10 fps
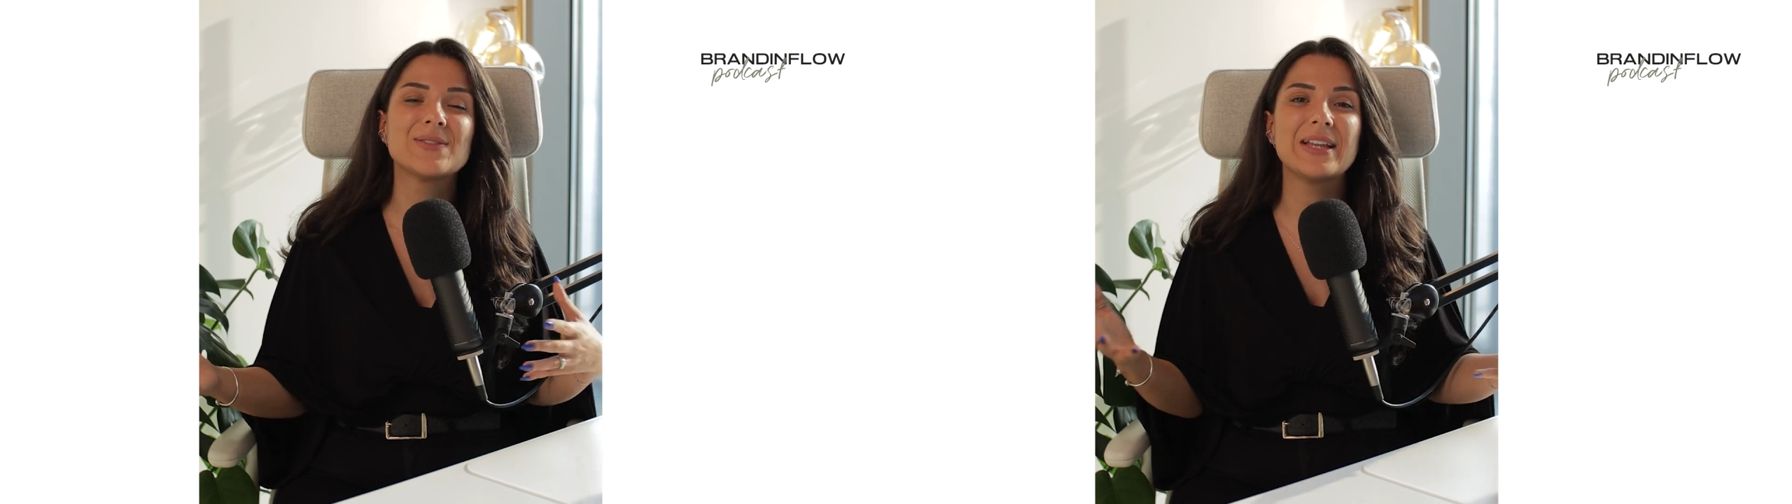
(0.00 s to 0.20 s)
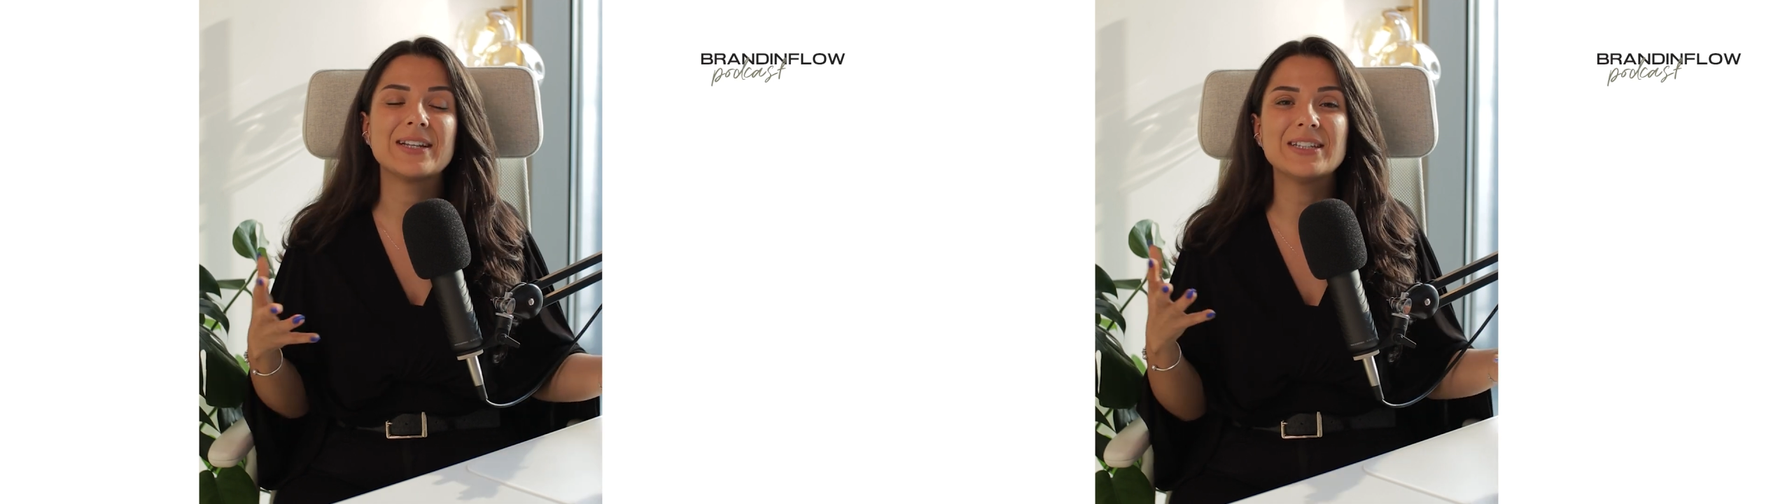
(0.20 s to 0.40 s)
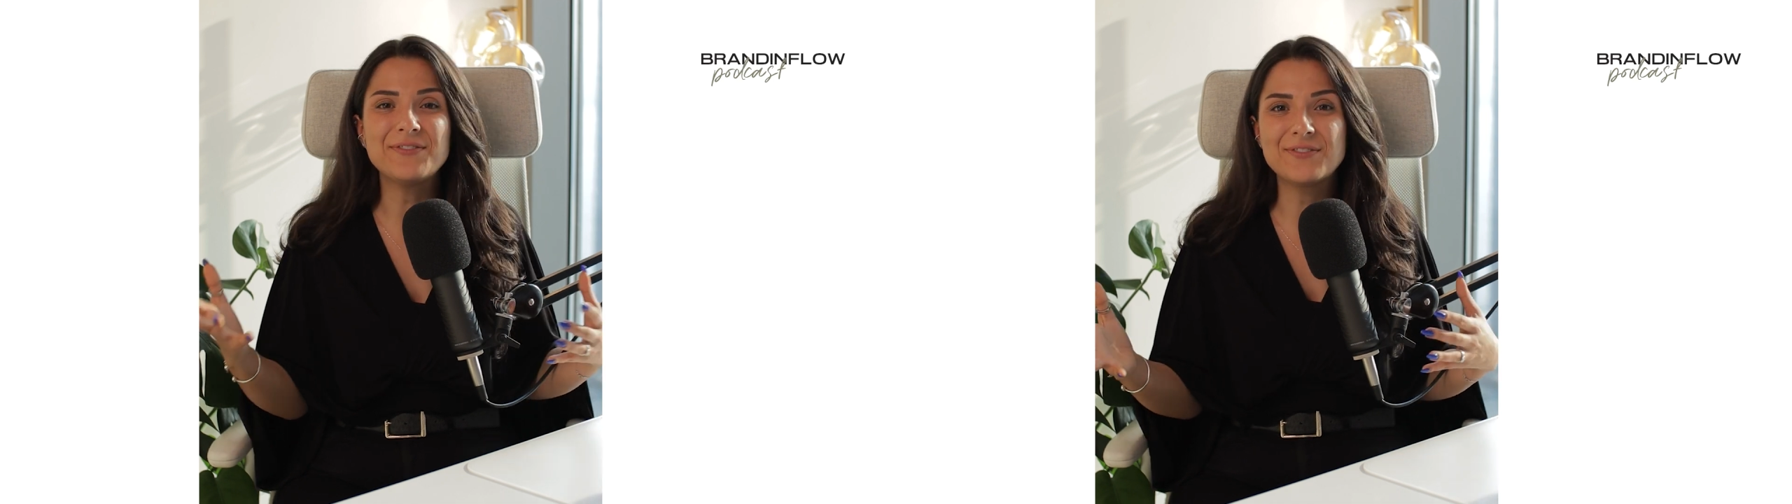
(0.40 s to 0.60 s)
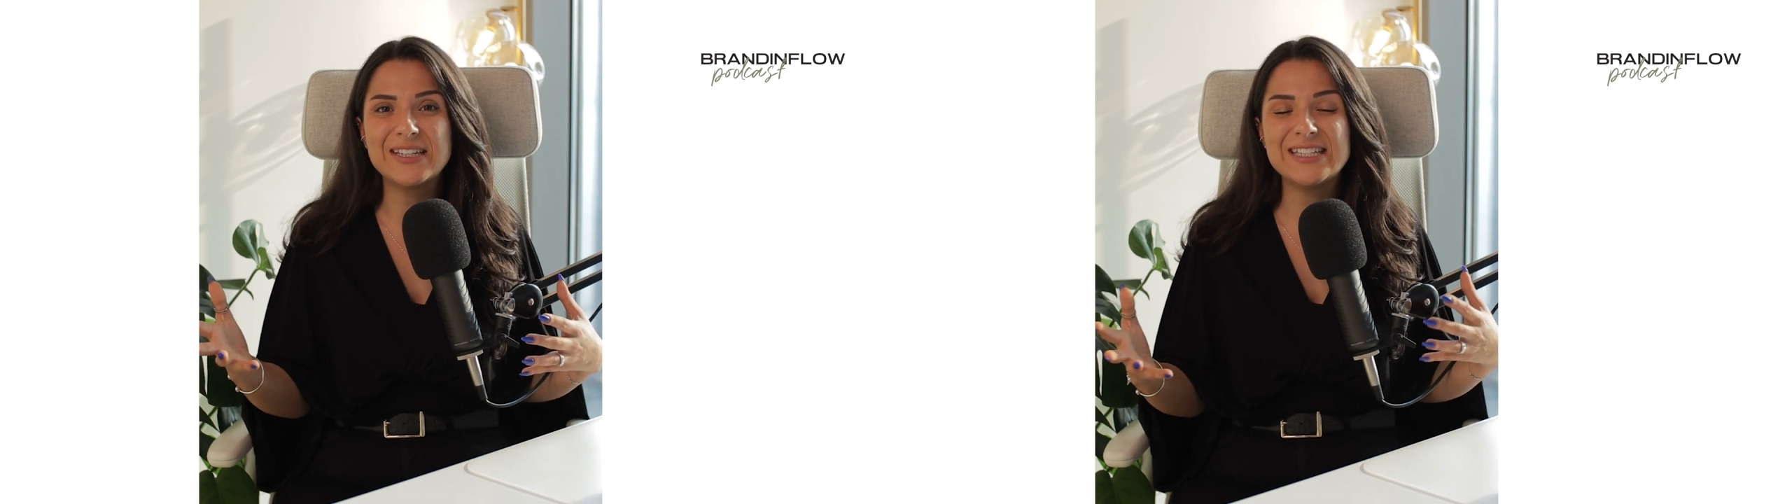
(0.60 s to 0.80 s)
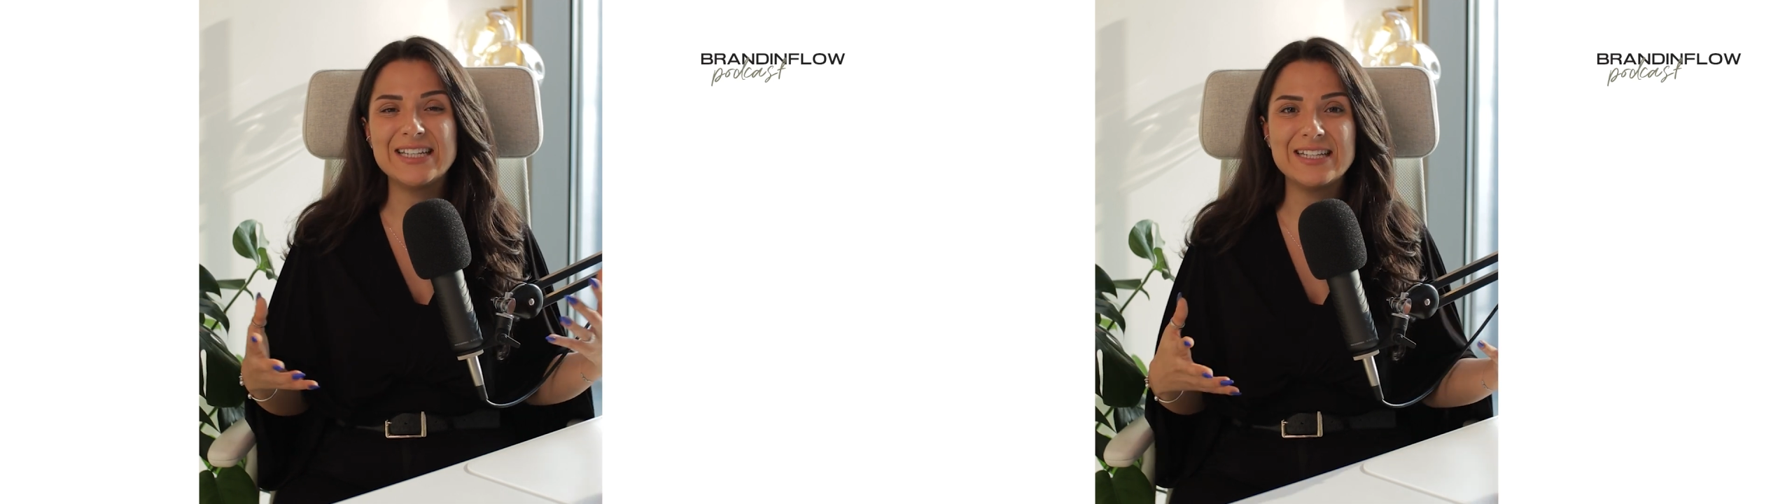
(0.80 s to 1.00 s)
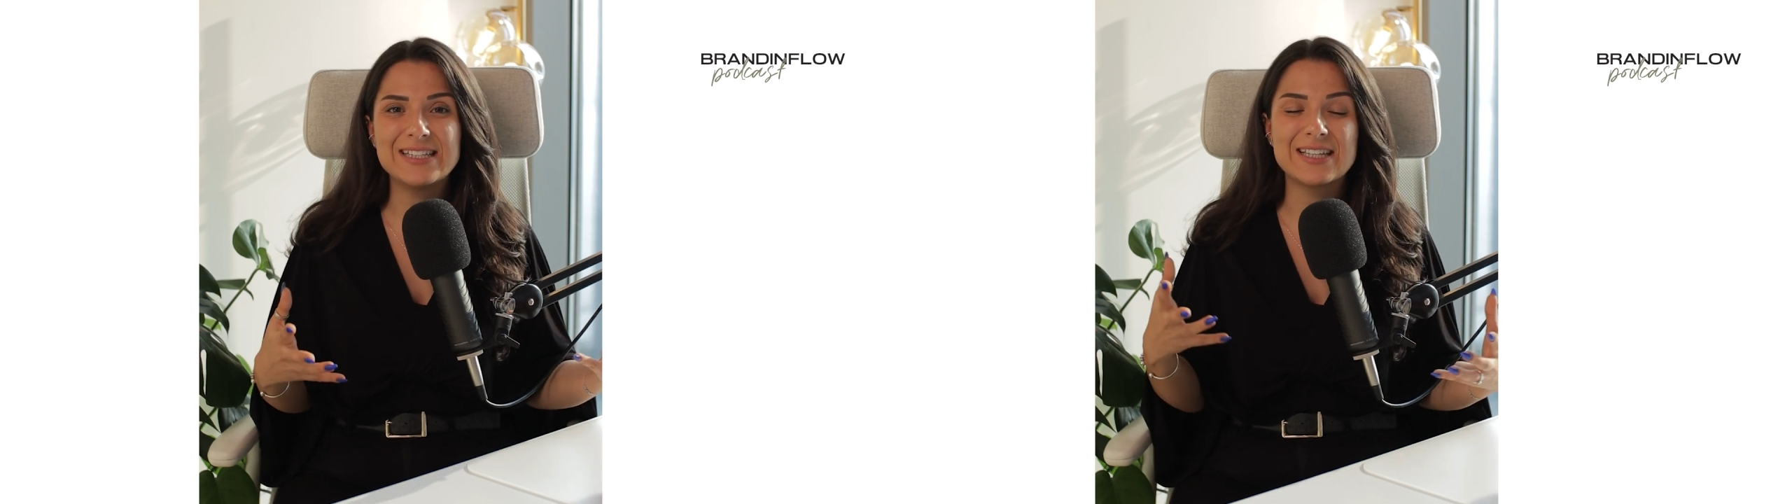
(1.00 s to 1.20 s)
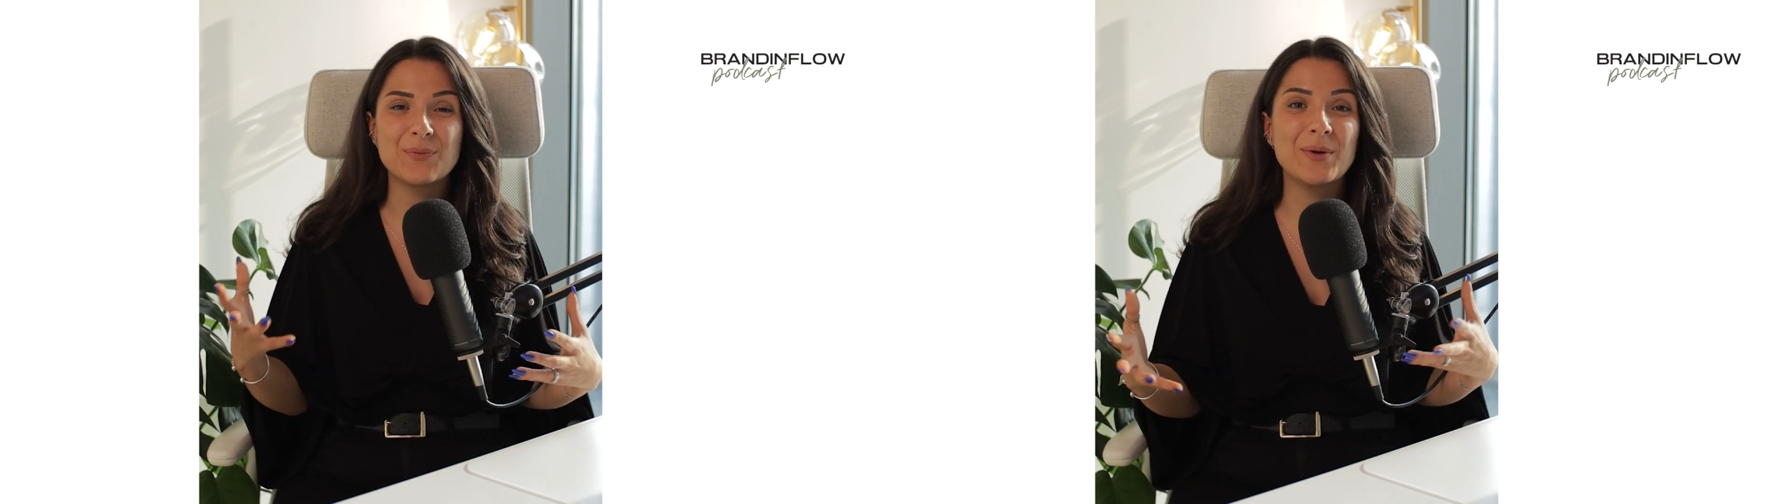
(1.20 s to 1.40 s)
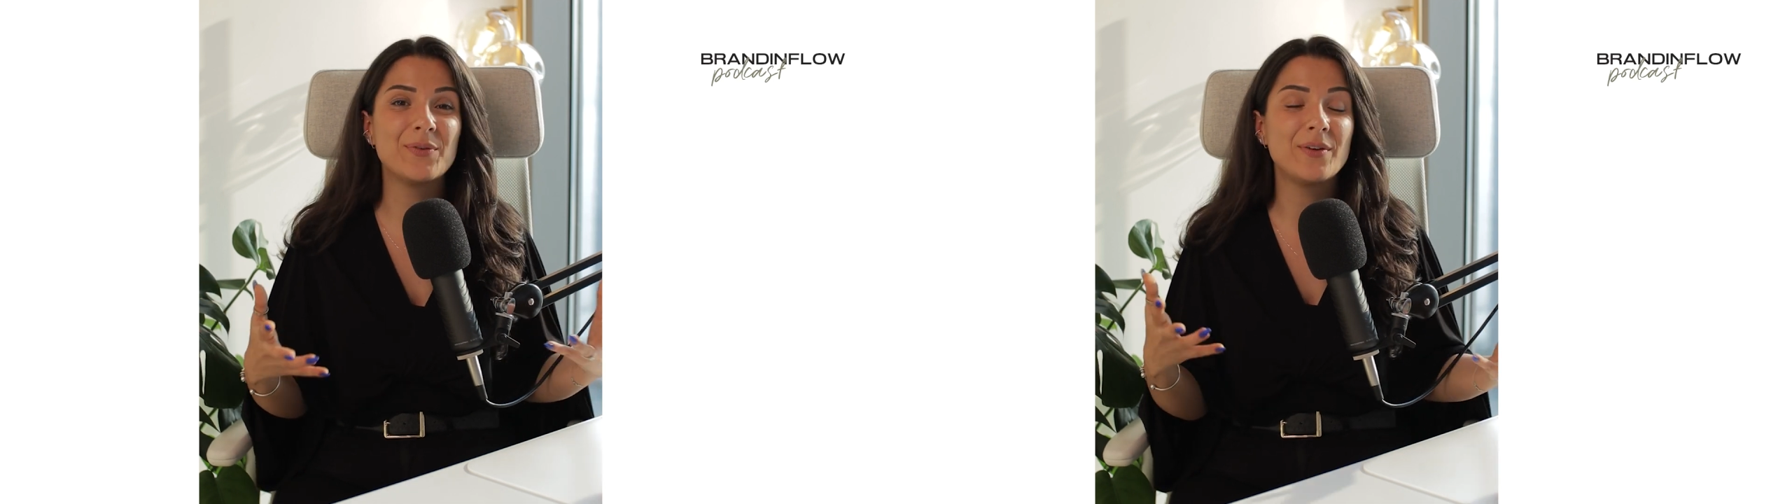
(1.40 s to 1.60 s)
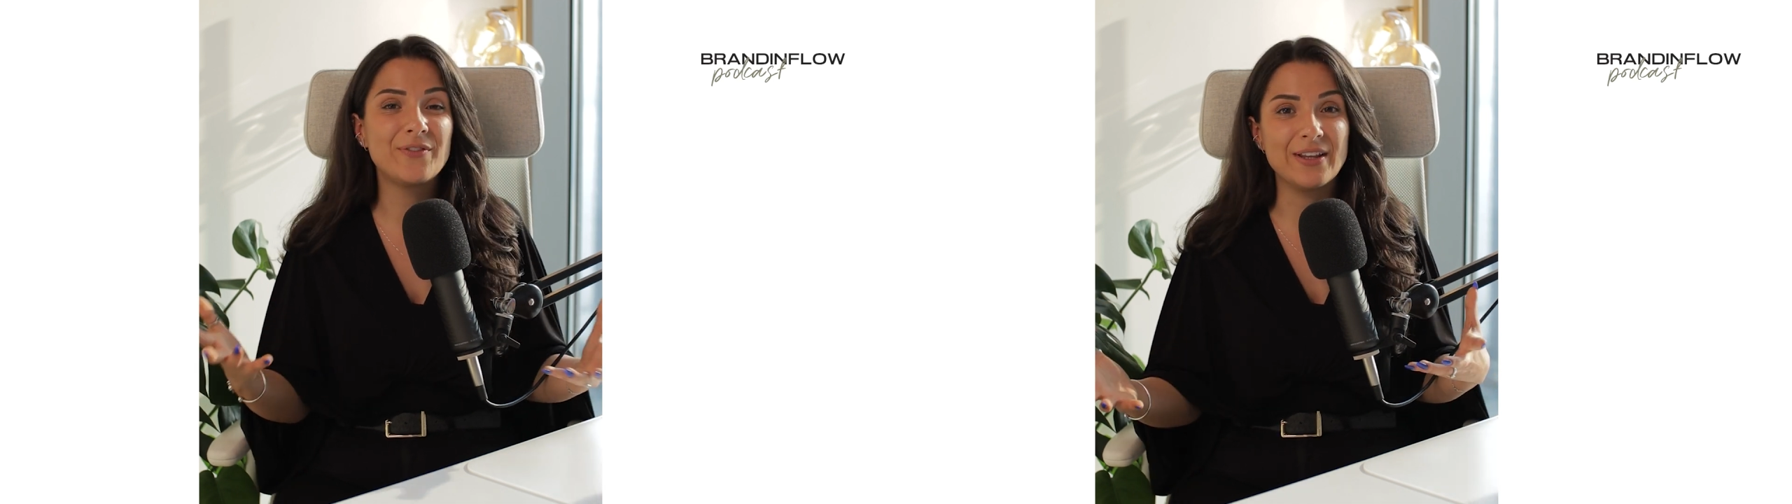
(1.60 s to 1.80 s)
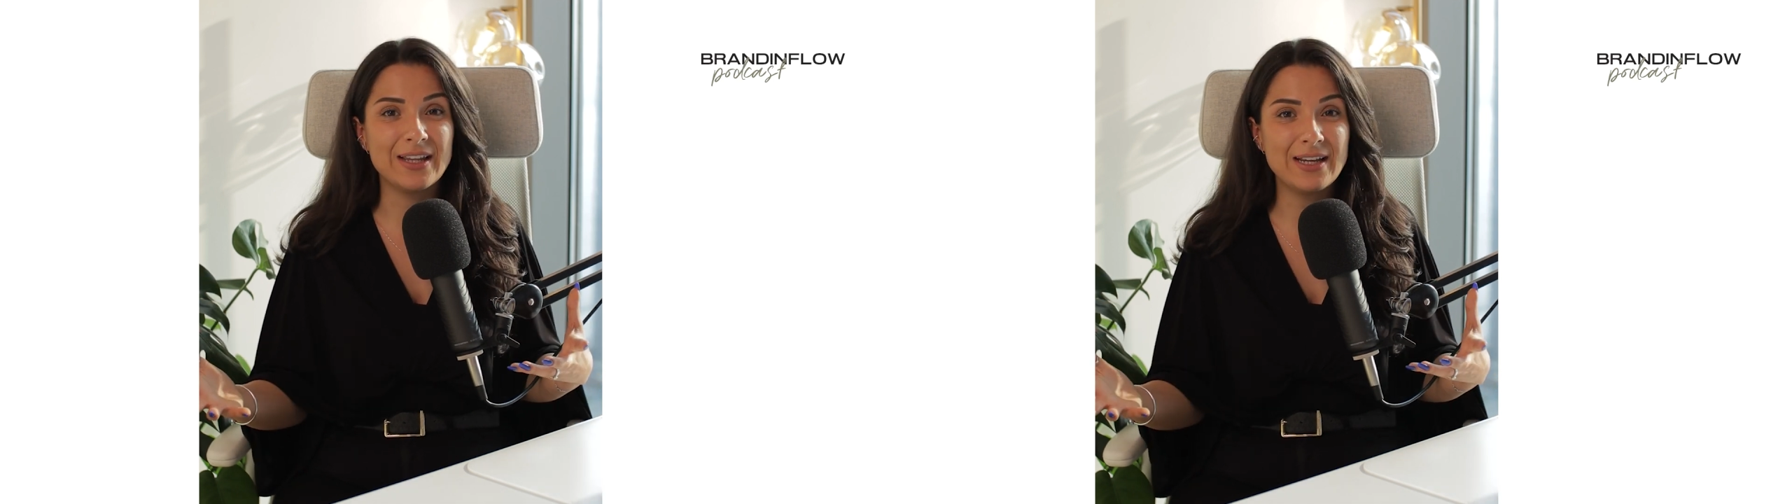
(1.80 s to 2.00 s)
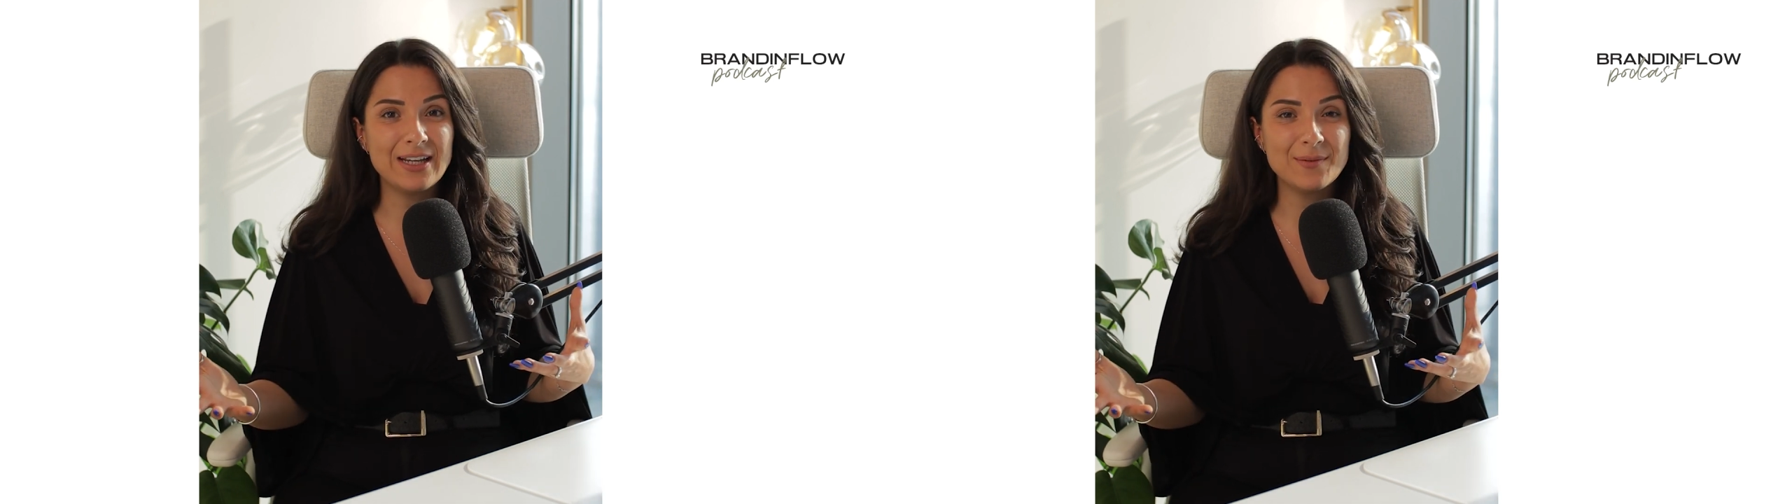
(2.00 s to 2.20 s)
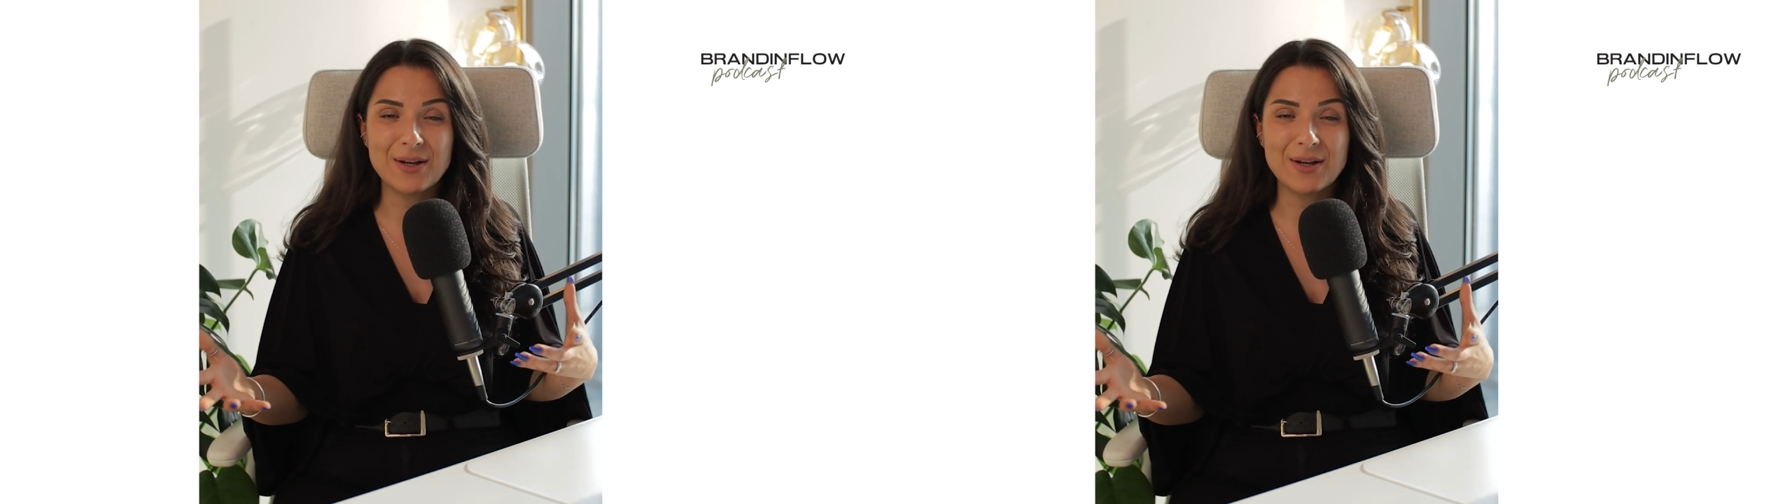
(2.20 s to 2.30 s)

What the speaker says: So there are different needs that we're fulfilling